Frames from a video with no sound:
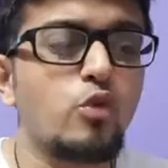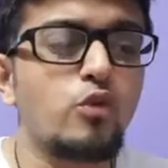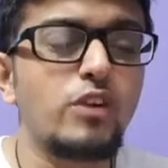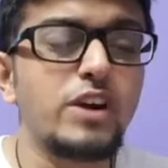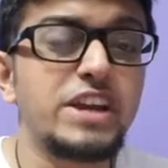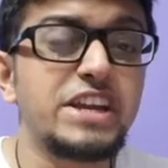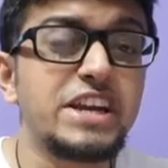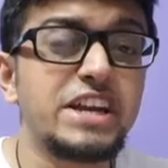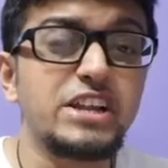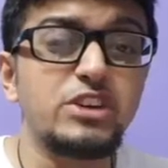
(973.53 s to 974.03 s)

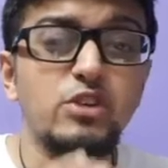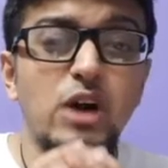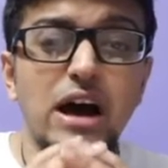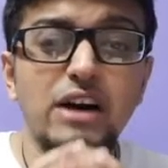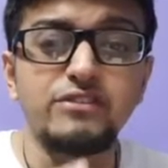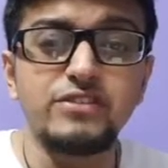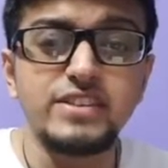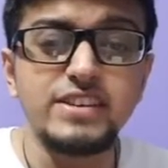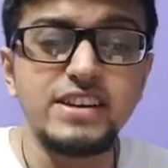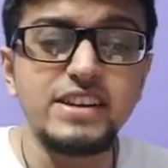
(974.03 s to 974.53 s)
So over
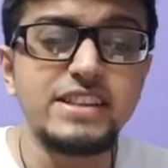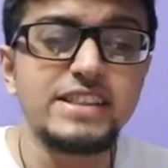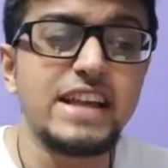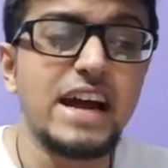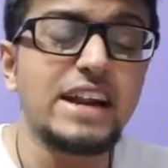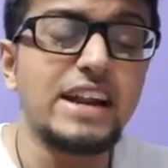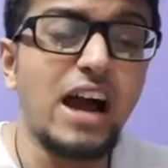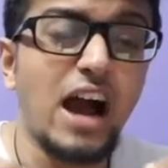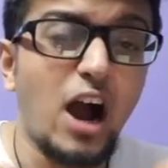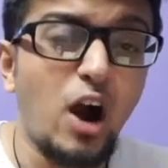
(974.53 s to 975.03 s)
here you
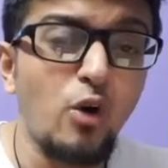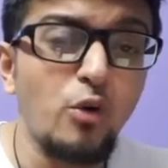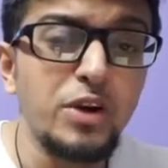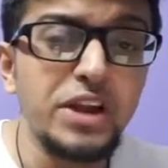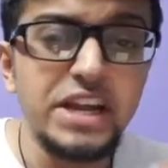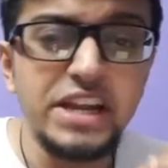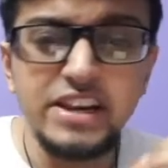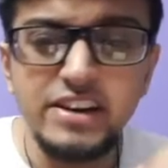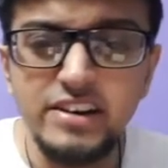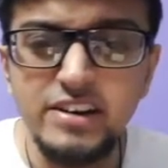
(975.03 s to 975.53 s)
have seen
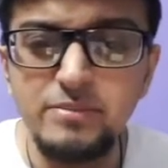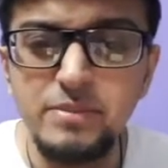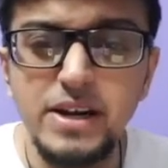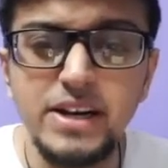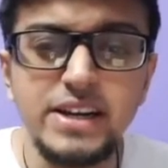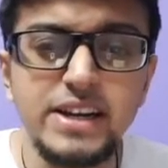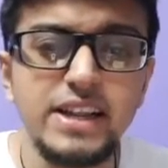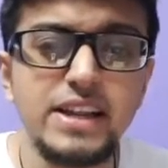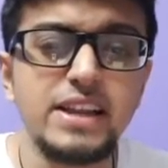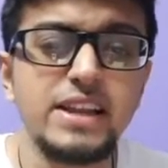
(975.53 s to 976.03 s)
that how
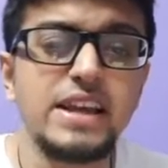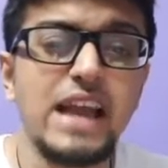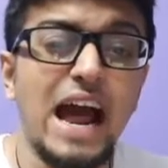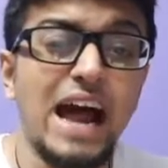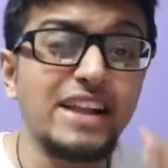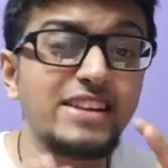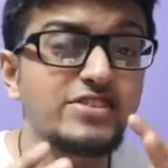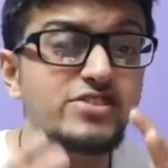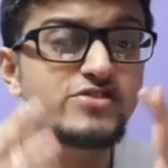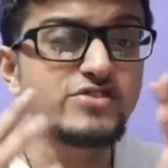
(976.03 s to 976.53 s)

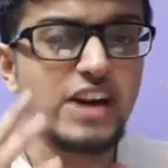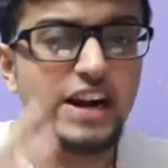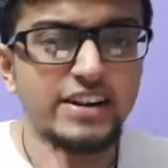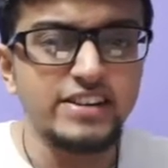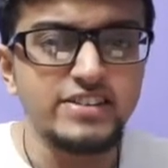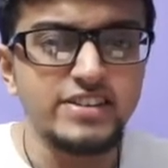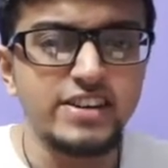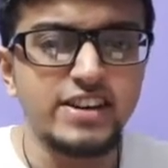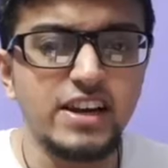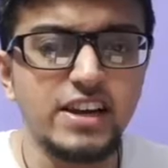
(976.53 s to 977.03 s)
incrementally
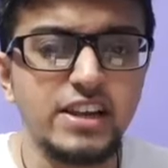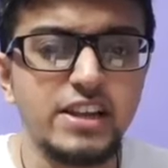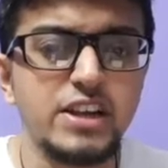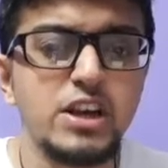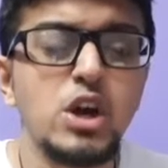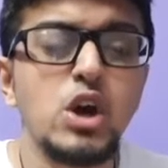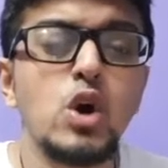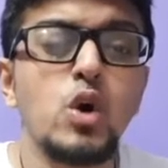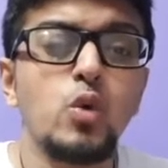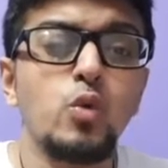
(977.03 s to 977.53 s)
and
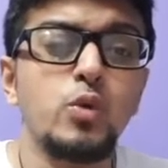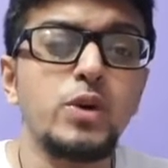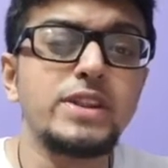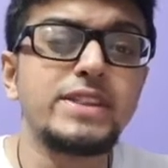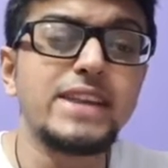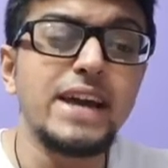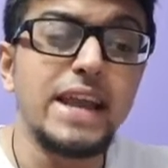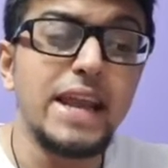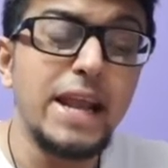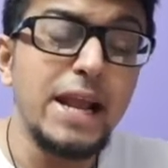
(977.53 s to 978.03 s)
strategically
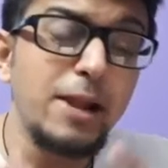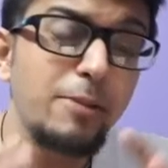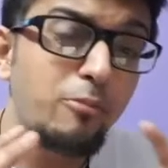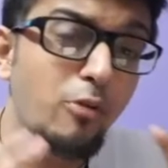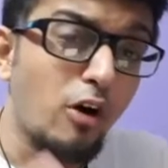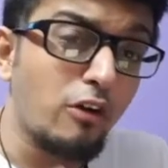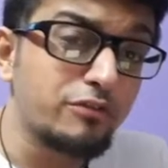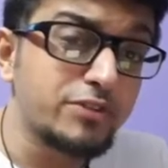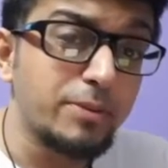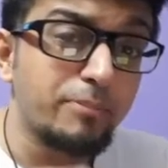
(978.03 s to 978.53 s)

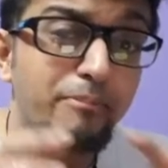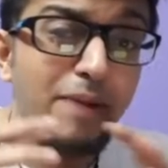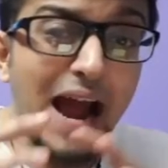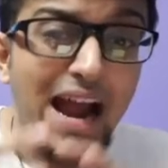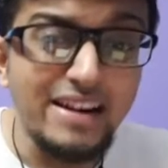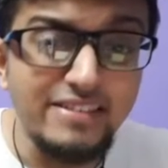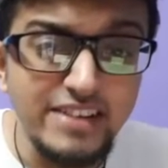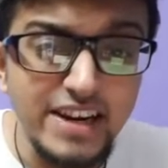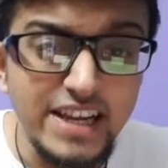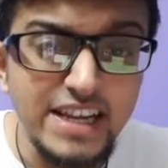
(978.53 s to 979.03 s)
with the help
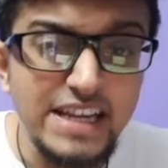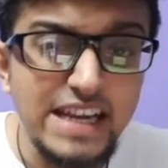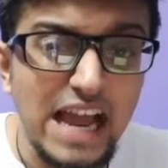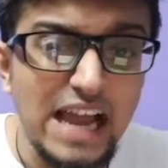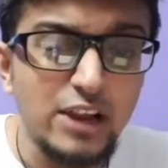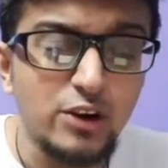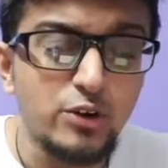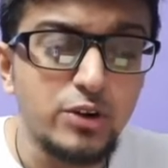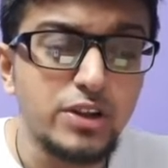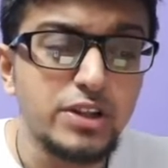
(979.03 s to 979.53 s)
of the
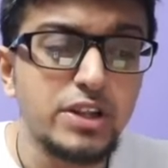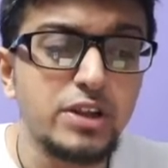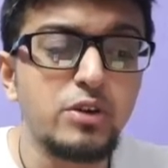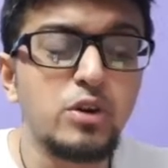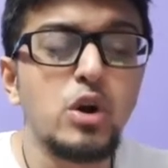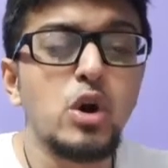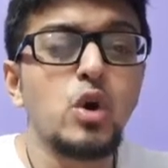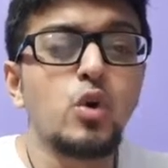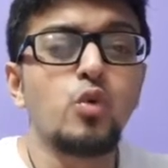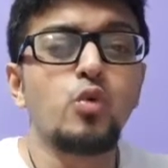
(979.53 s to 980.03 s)
backtracking
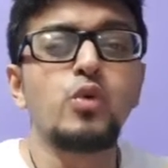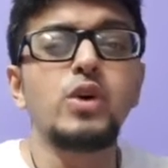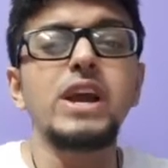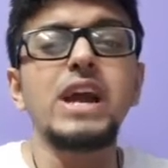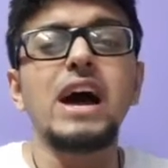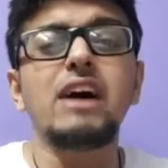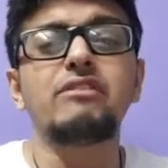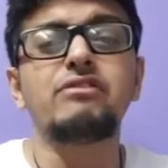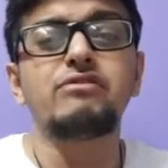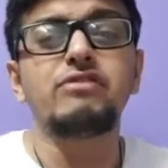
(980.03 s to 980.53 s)
algorithm
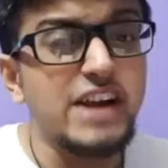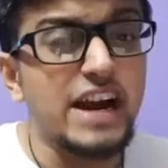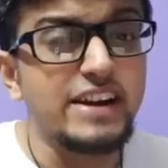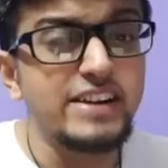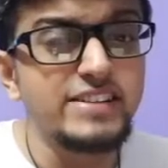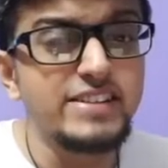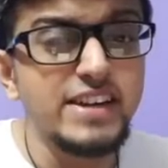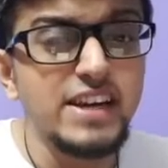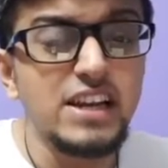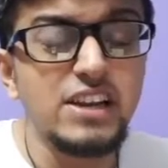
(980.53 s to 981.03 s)
we
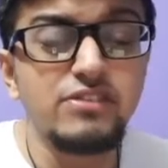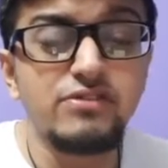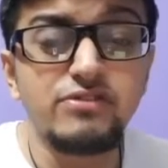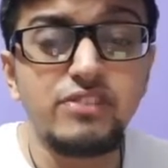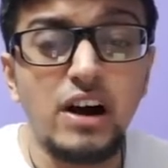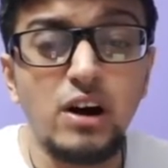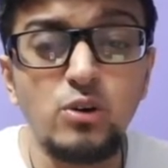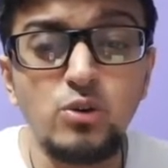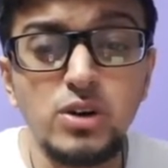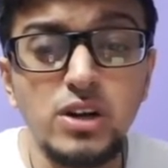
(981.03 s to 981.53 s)
have
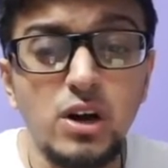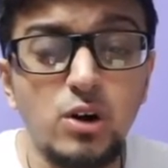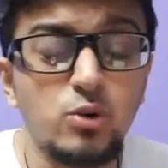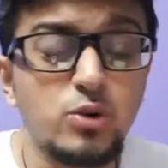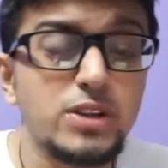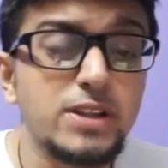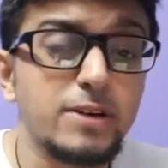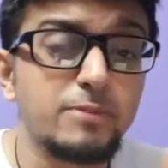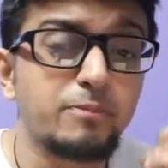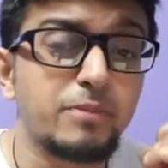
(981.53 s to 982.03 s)
strategically
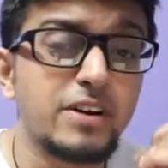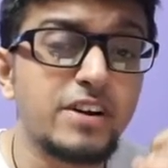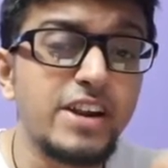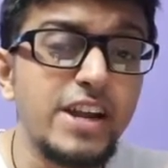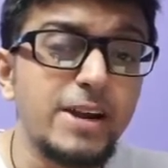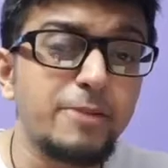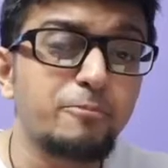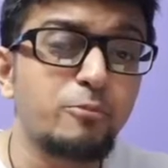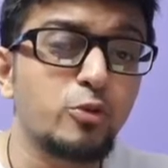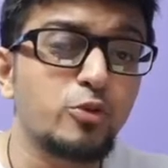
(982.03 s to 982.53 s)
found
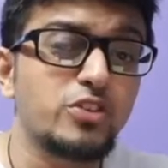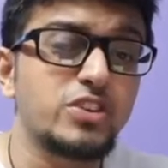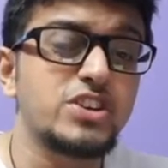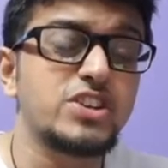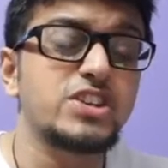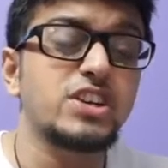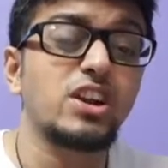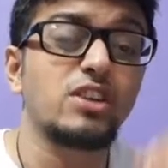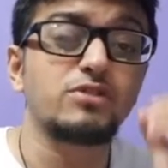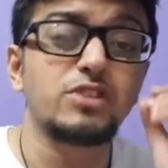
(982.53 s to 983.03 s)
out the
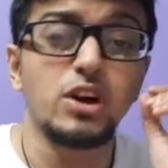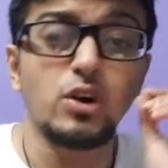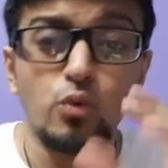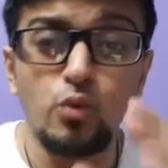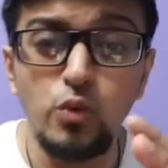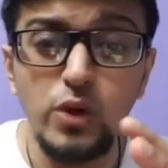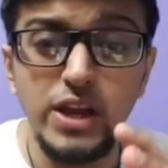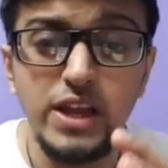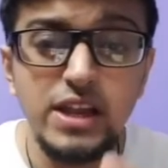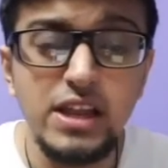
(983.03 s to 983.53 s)
correct
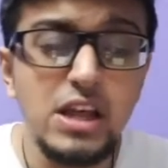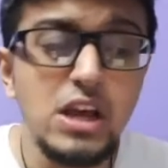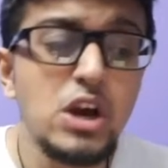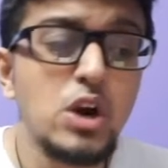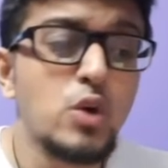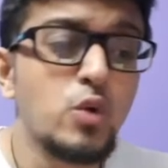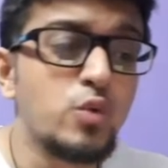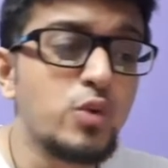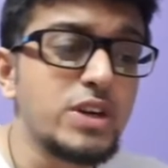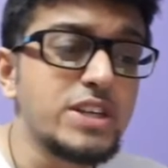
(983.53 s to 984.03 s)
position of the
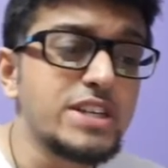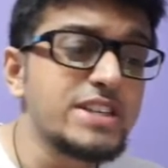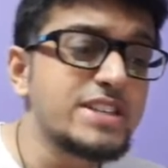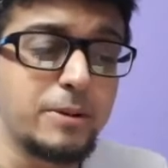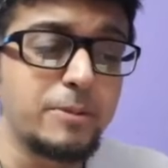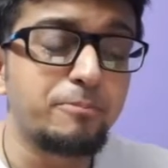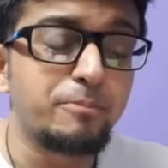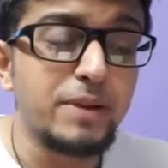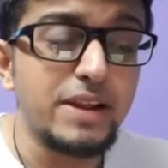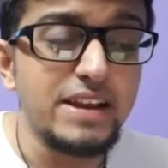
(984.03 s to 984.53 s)
queen
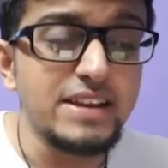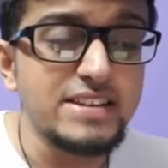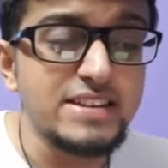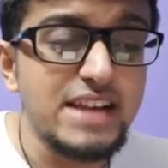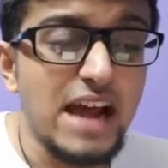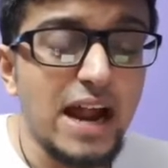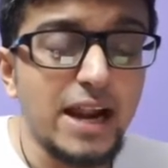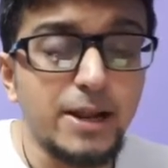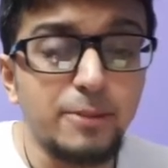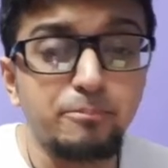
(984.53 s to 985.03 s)
which can
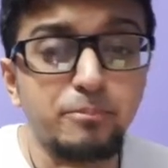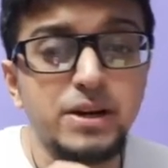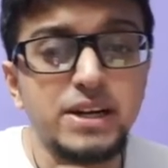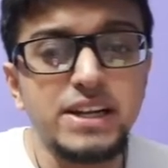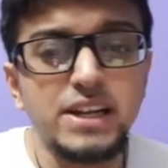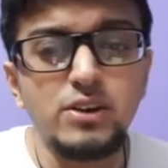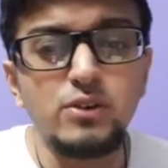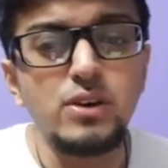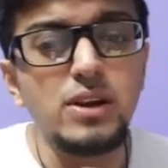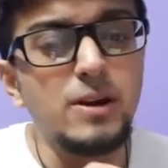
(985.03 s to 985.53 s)
be placed
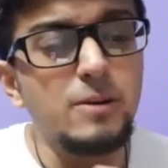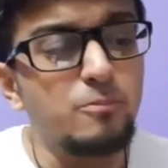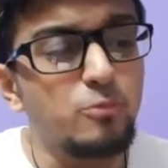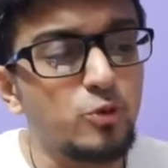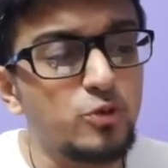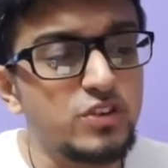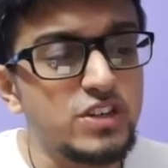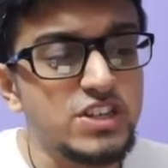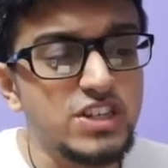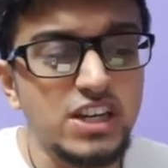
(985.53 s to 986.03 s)
at a
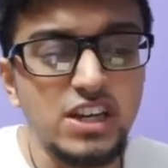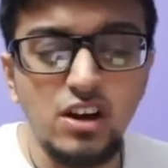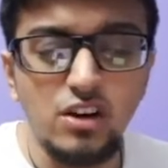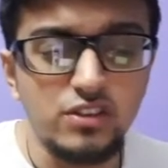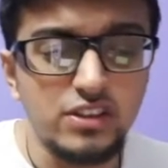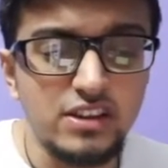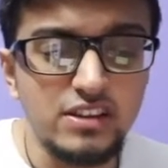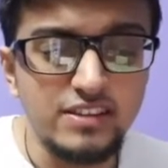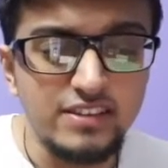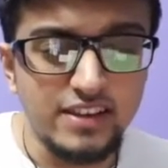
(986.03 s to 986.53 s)
particular
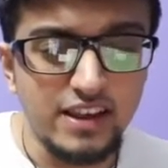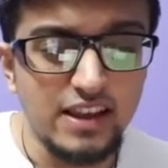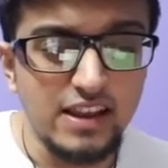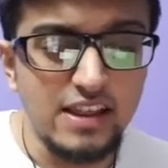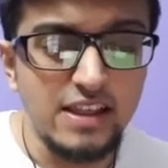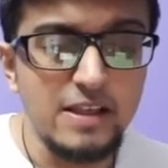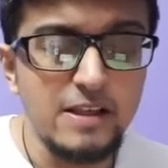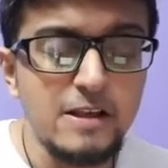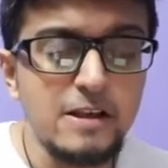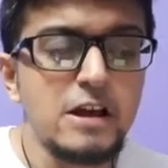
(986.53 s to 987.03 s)
position
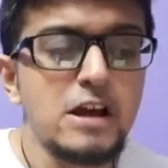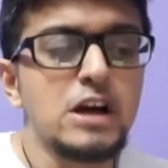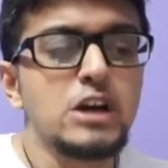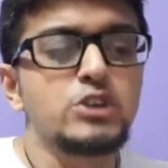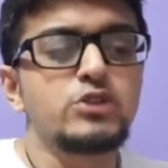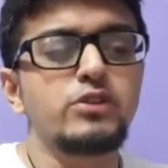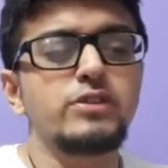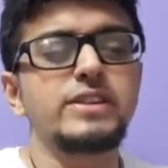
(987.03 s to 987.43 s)
on the cell.